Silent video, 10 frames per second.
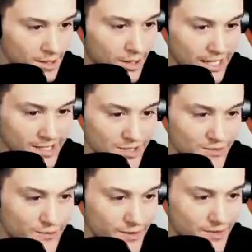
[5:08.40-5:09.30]
Alright, there's
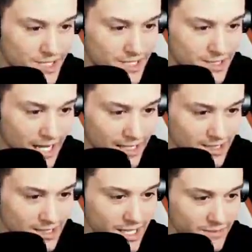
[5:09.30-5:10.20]
15
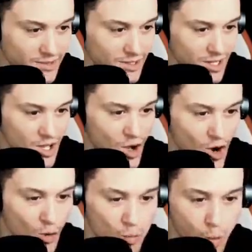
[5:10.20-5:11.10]
titans left.
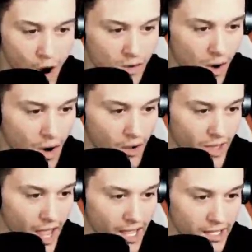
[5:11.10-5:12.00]
Where are
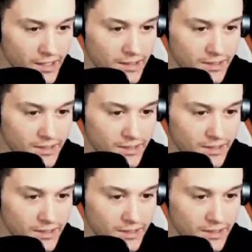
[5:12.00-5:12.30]
they?